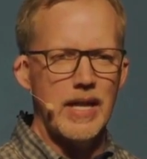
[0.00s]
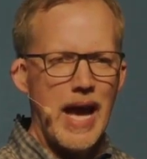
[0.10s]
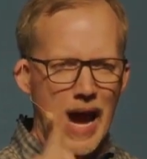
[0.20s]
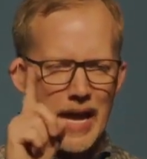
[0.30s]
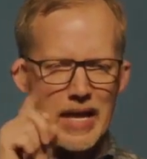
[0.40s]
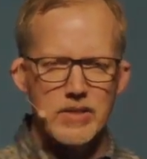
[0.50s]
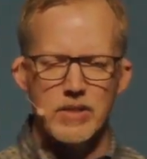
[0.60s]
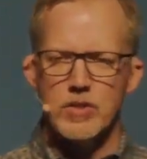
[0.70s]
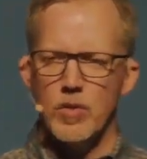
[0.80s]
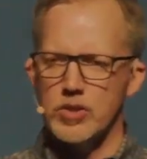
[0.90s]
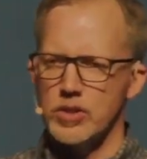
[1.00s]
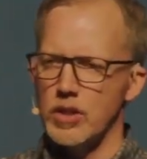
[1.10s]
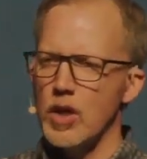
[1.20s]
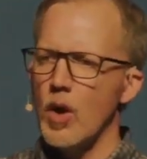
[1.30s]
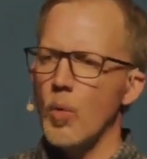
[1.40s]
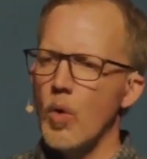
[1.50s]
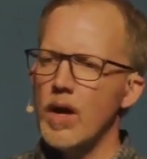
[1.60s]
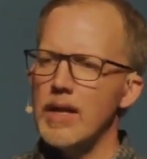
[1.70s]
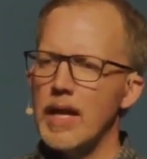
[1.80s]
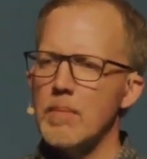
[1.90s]
that, I ask this question
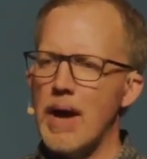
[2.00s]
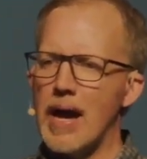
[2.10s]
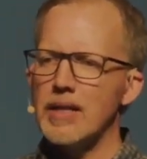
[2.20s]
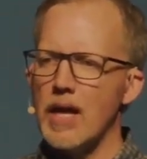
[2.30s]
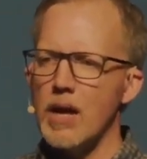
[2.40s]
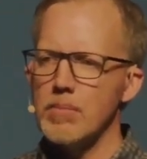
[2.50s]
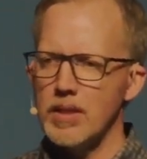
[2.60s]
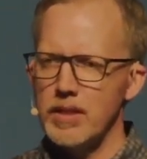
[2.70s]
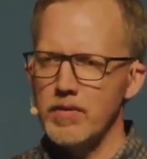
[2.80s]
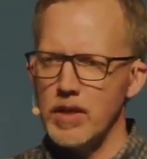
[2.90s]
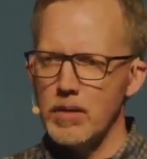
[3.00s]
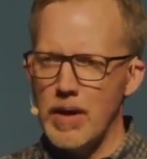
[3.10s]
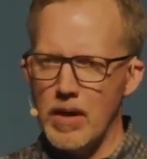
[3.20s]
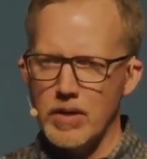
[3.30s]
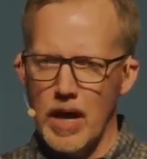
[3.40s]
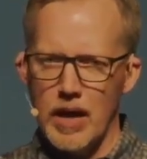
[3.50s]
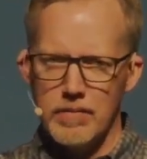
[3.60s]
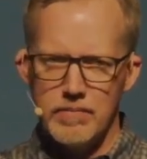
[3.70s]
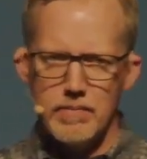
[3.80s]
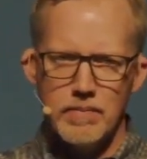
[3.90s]
What am I not believing about
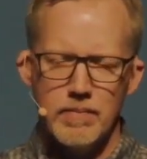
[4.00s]
God?